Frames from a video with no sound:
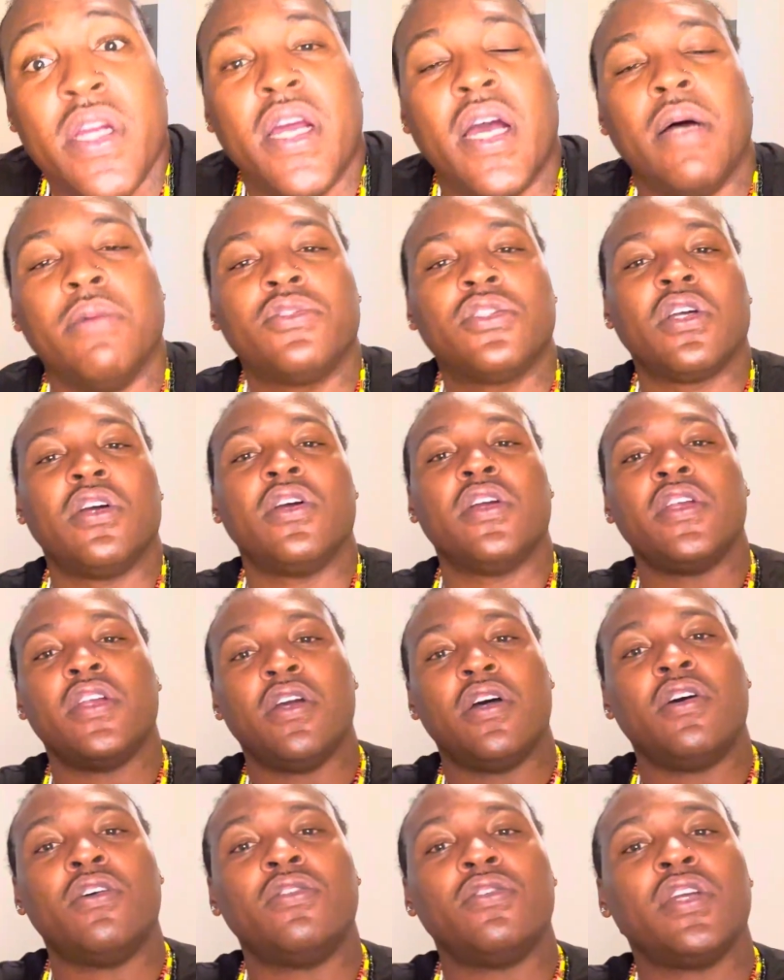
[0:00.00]
I'm sorry,
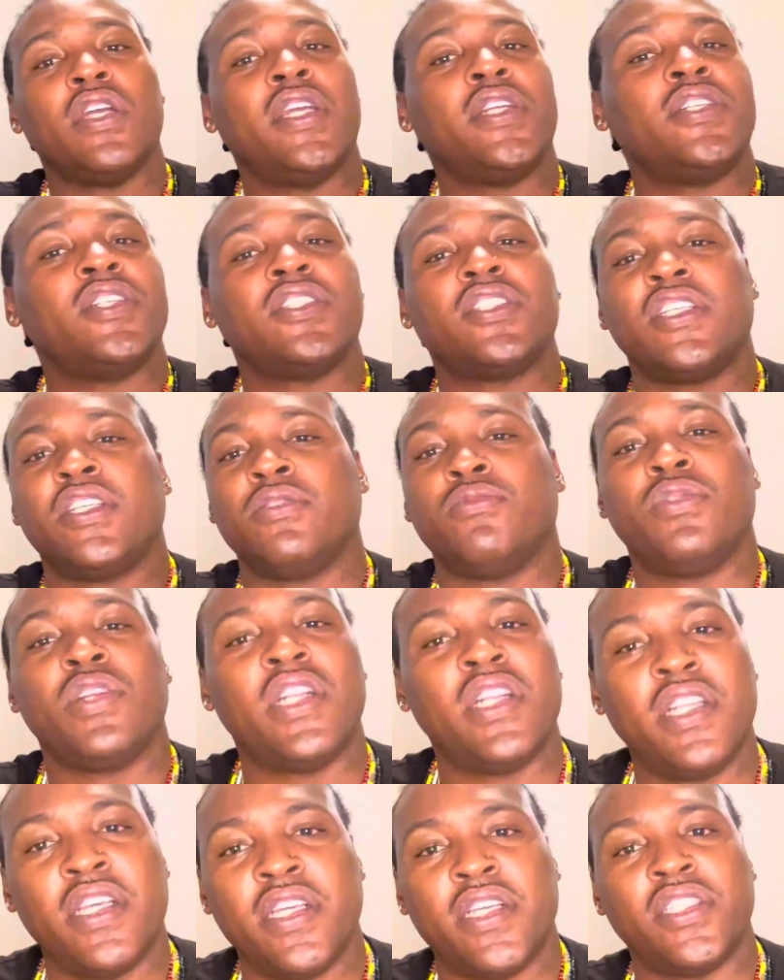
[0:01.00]
y'all. It just is what
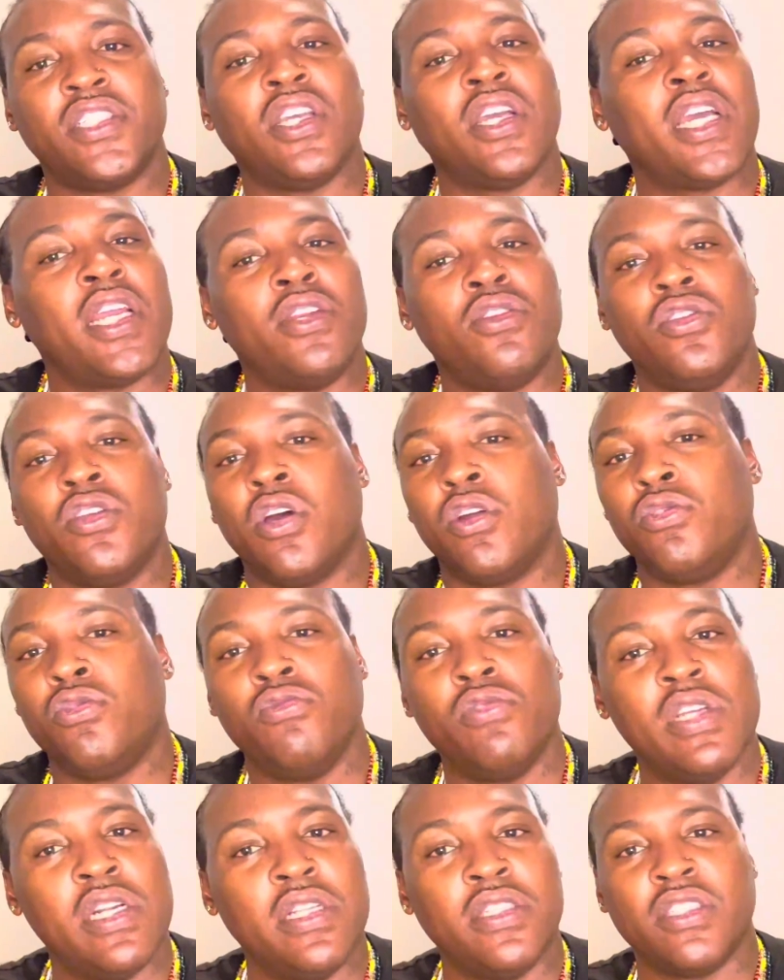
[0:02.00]
it is. Y'all got to do y'all due
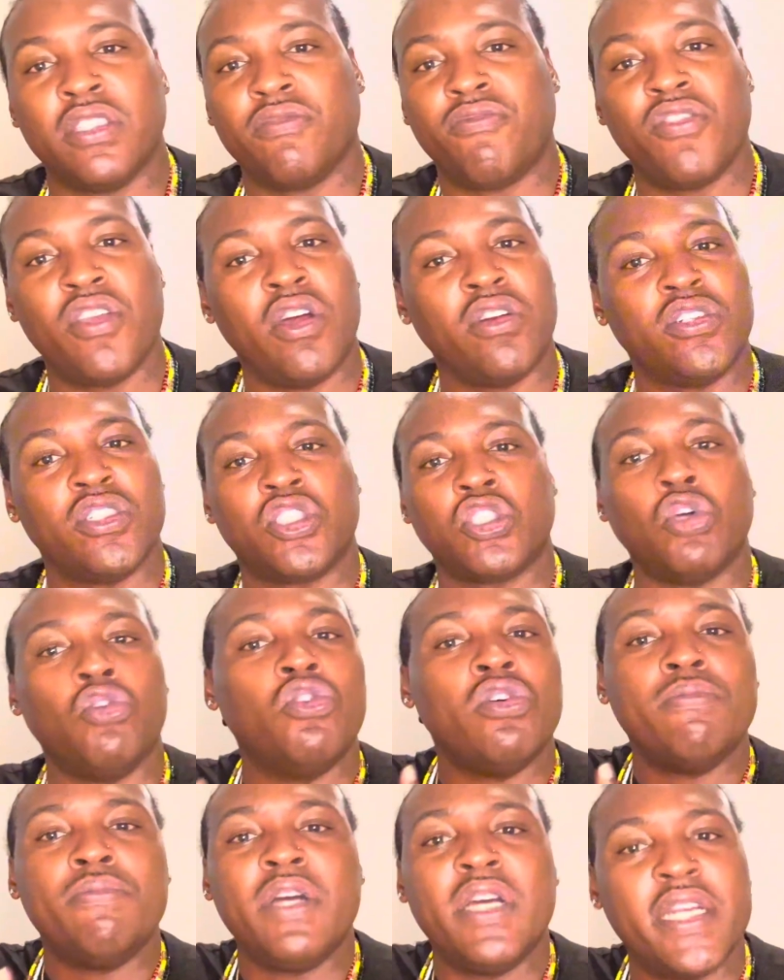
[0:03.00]
diligence for y'all just
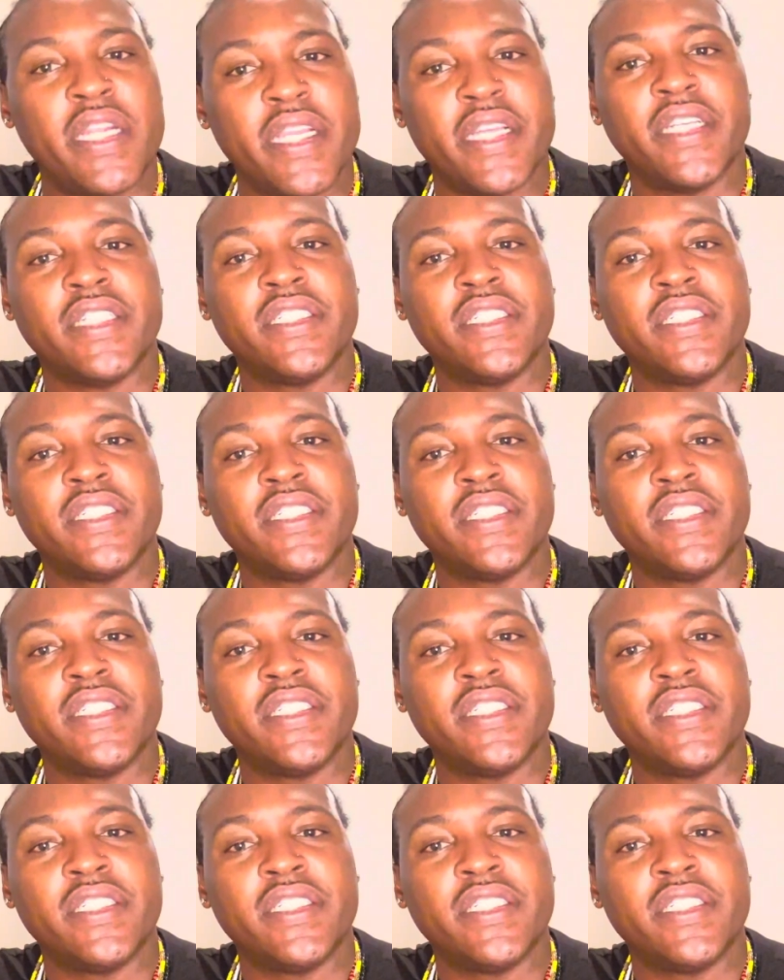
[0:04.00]
throwing money.